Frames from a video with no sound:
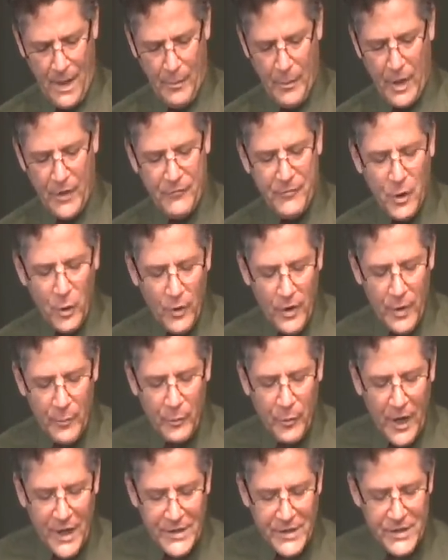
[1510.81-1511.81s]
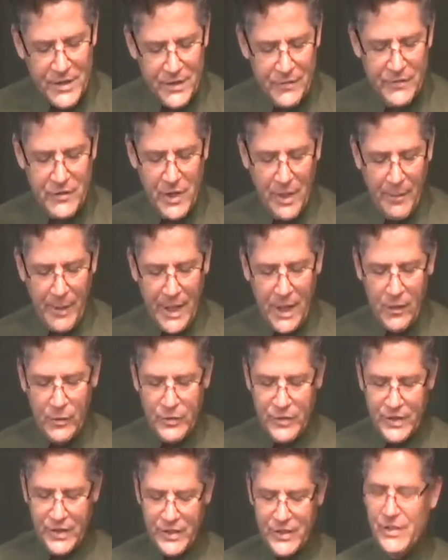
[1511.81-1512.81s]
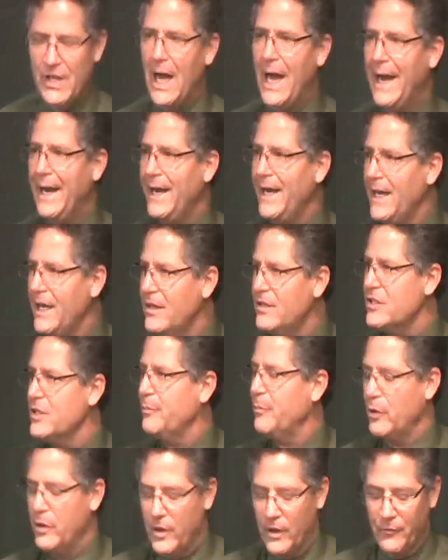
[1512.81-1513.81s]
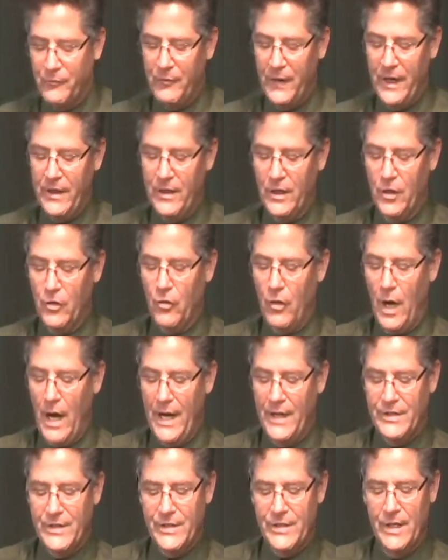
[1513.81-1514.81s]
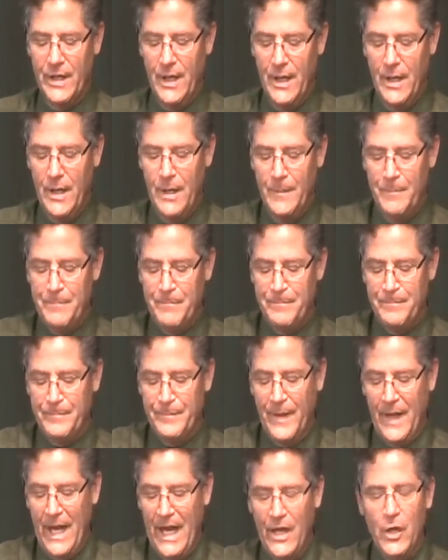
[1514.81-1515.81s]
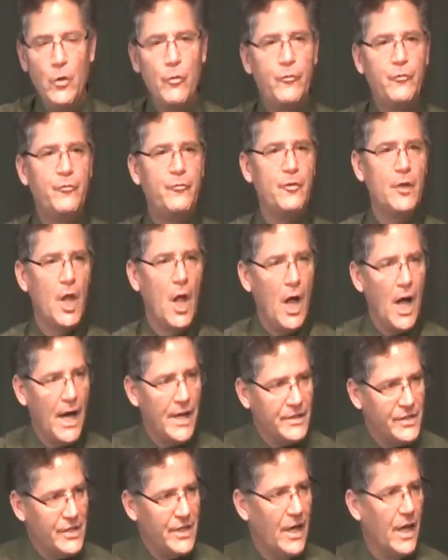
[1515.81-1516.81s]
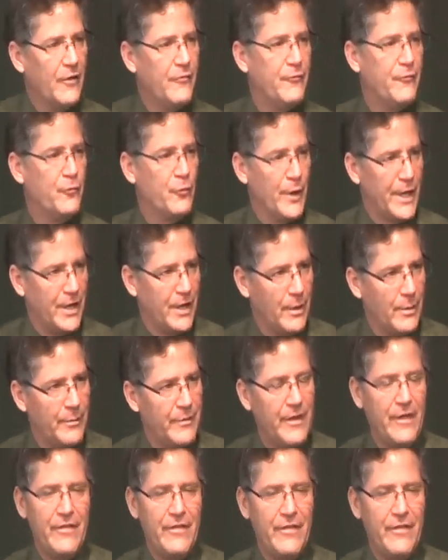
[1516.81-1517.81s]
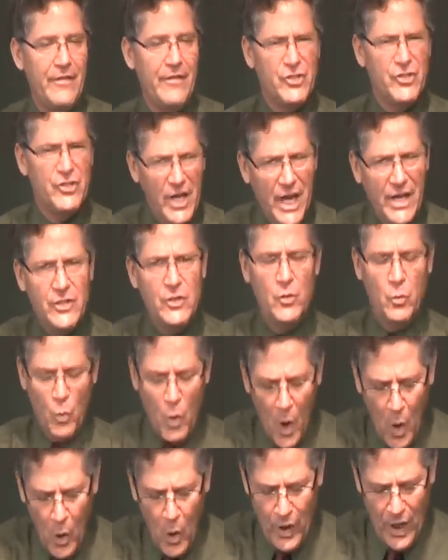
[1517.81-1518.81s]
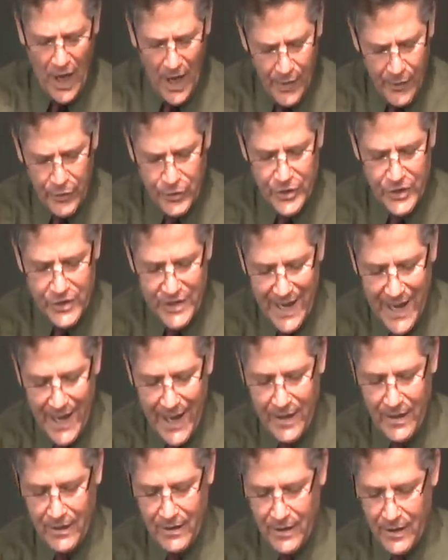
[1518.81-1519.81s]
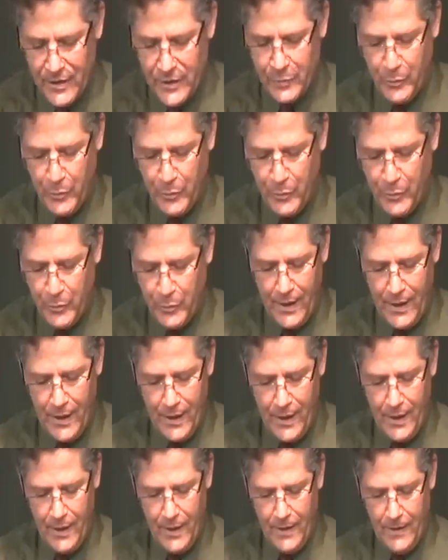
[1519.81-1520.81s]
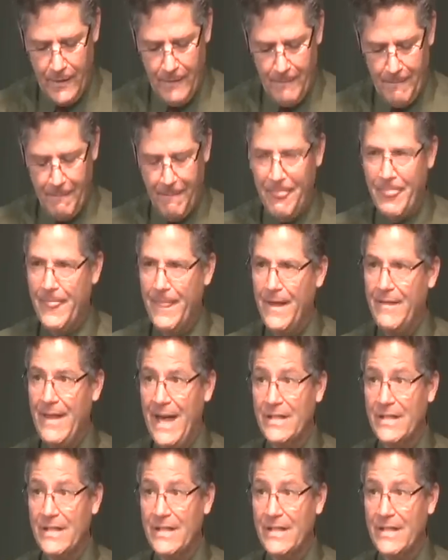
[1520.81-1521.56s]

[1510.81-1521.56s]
But if you're in the presence of somebody who's deciding to put their faith in Christ, and you flaunt a freedom that just won't understand at this point, then that's on you.